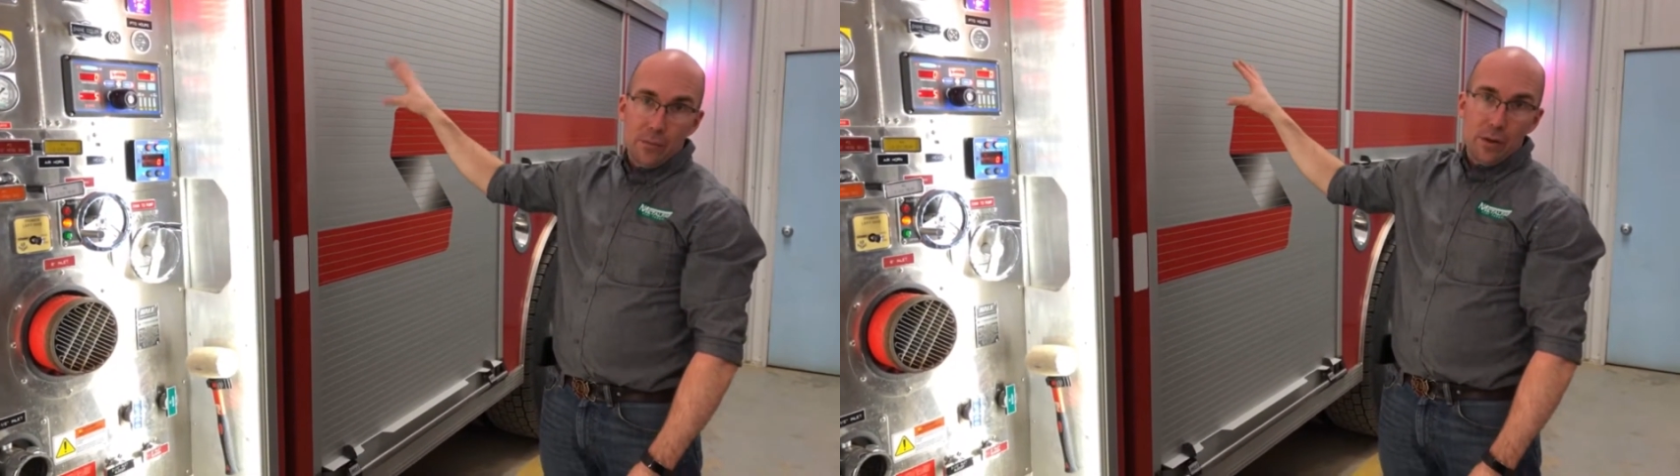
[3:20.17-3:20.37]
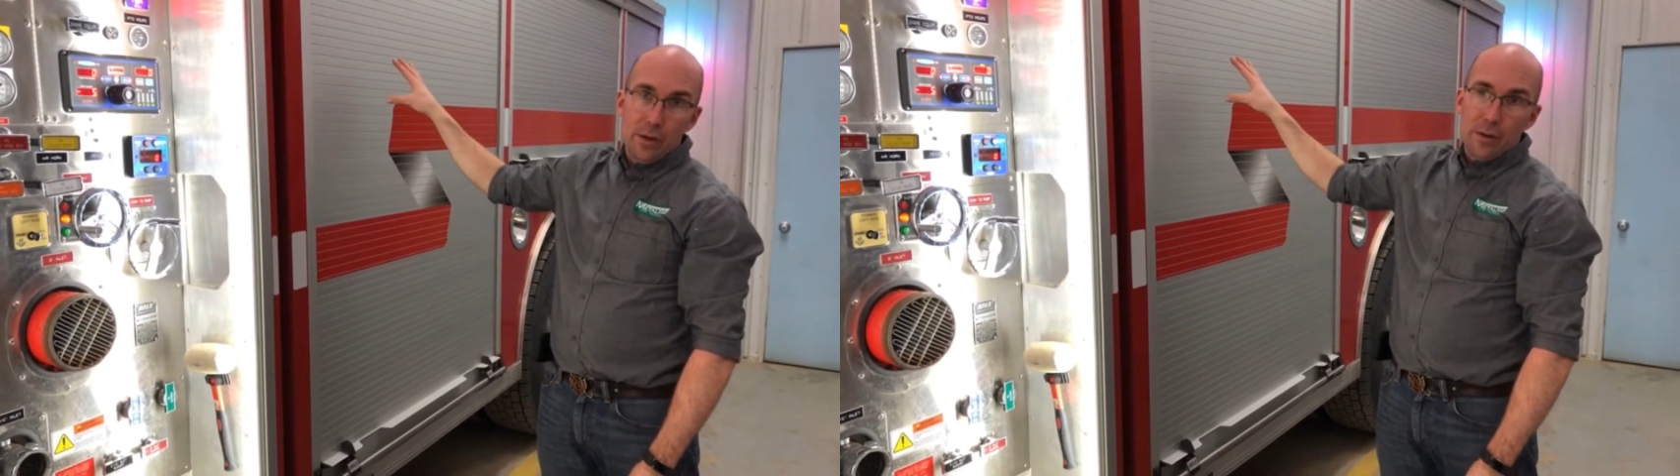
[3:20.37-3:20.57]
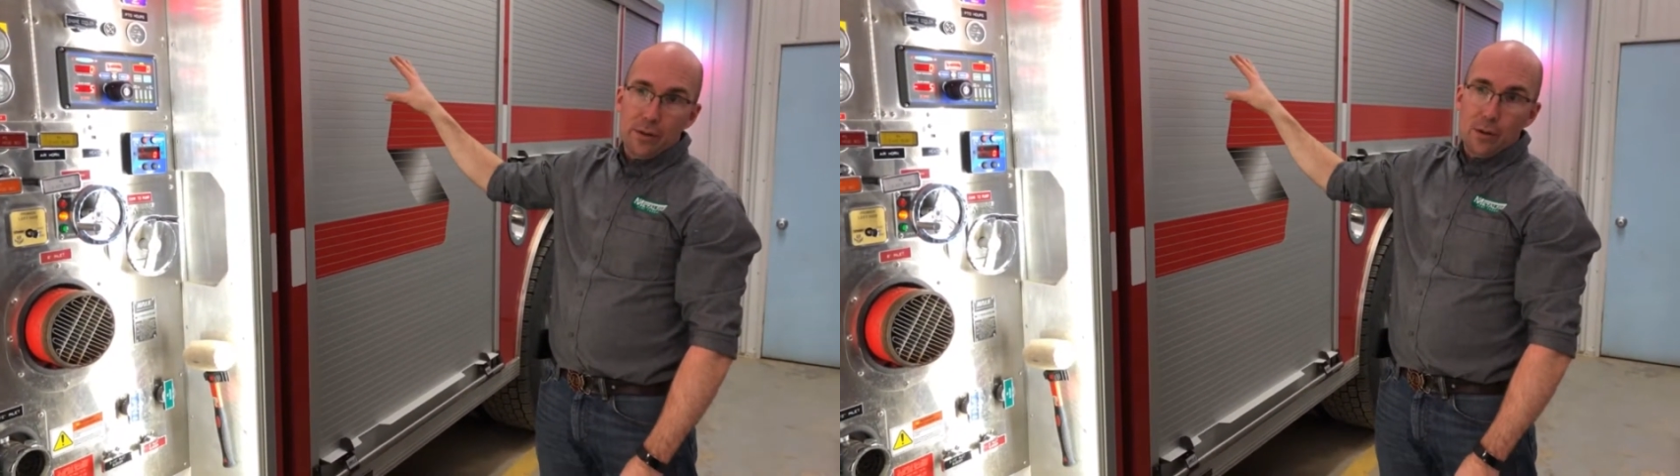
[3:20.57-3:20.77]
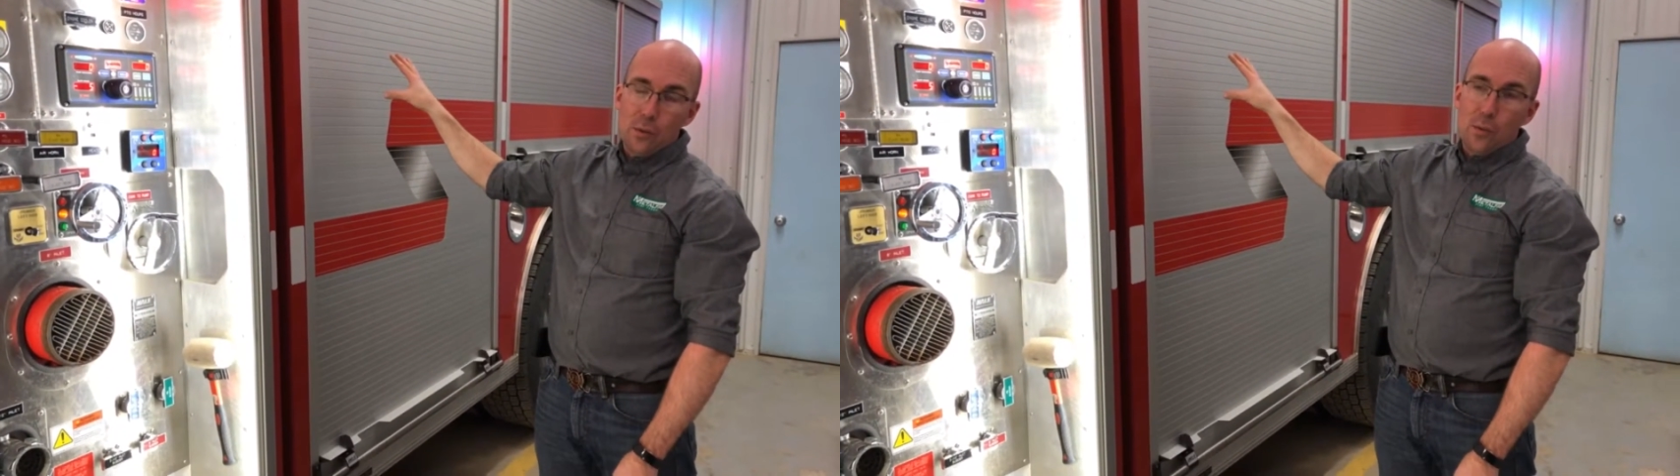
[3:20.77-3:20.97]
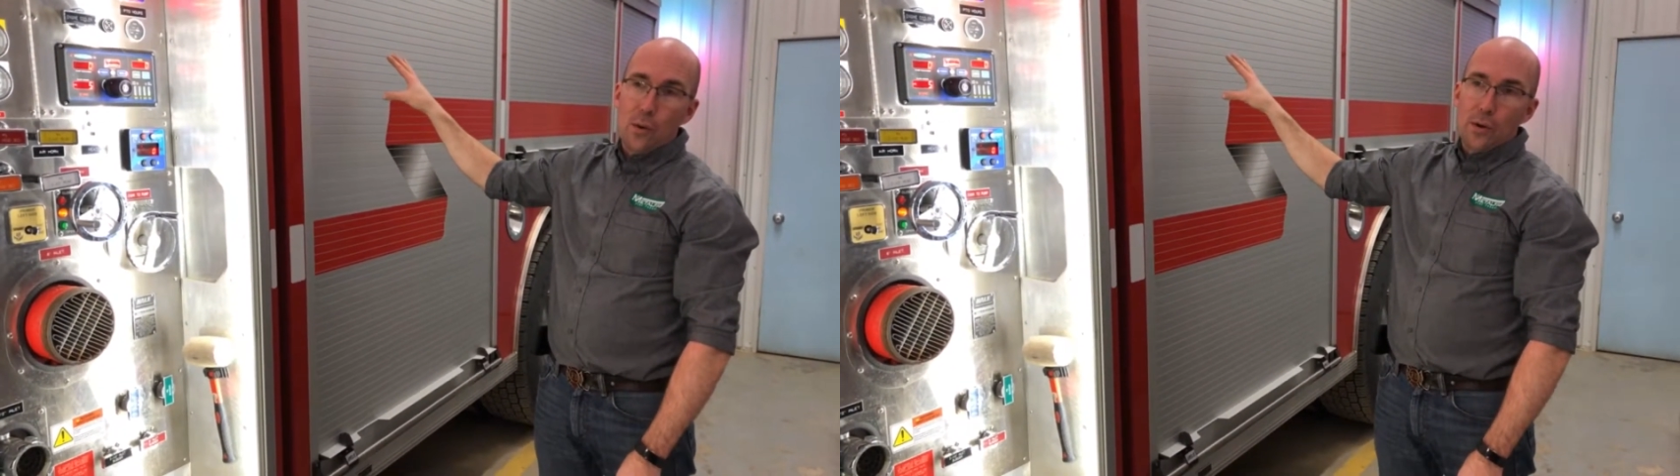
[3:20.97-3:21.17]
the
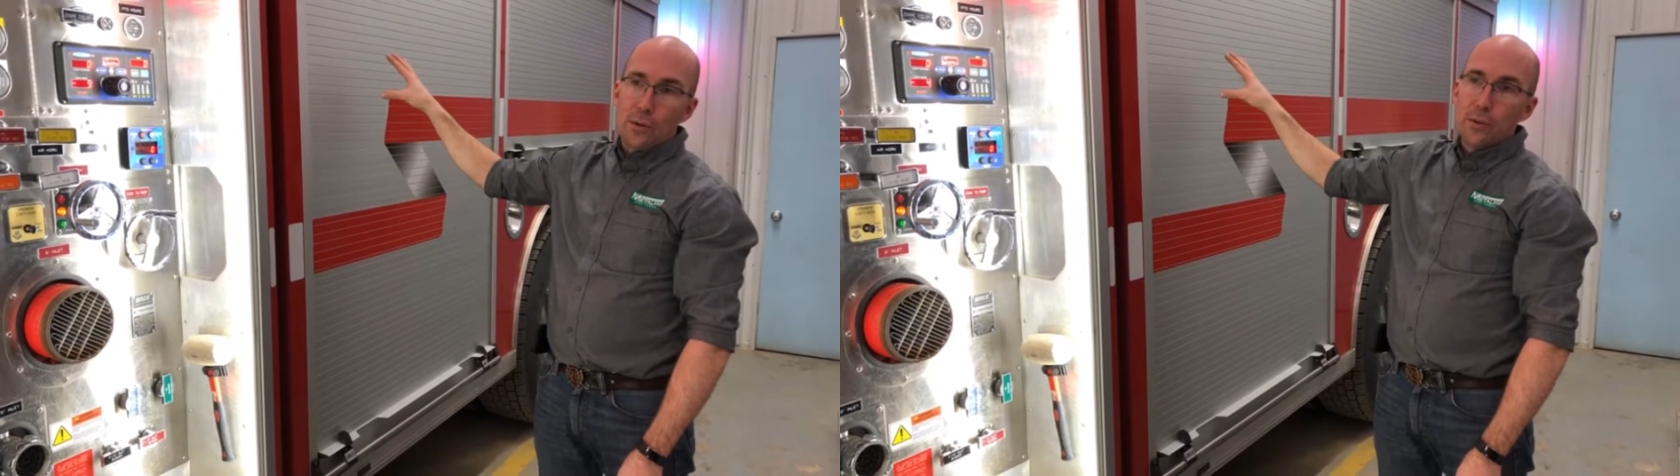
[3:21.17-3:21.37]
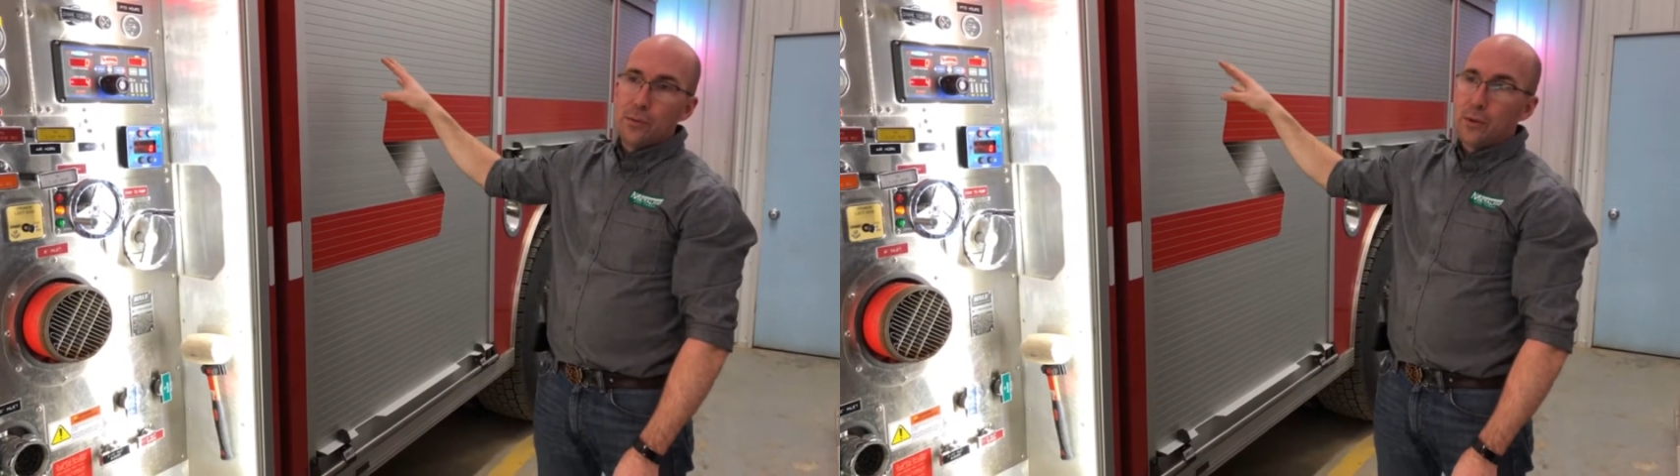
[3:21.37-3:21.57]
load of water,